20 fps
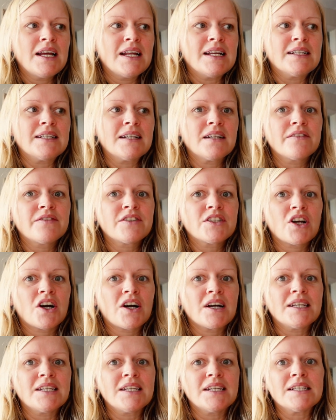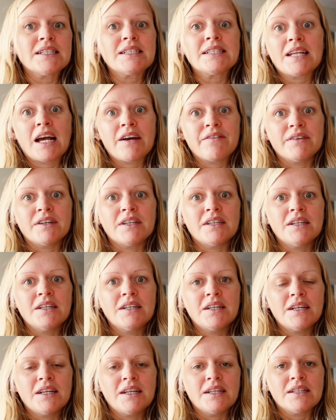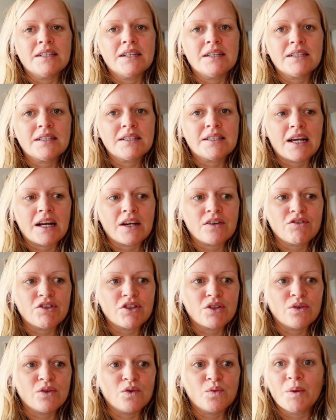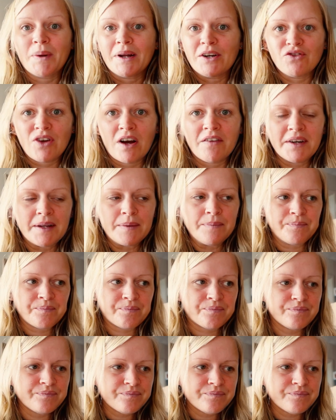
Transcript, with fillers: Instead of starting year seven in secondary school, we went travelling.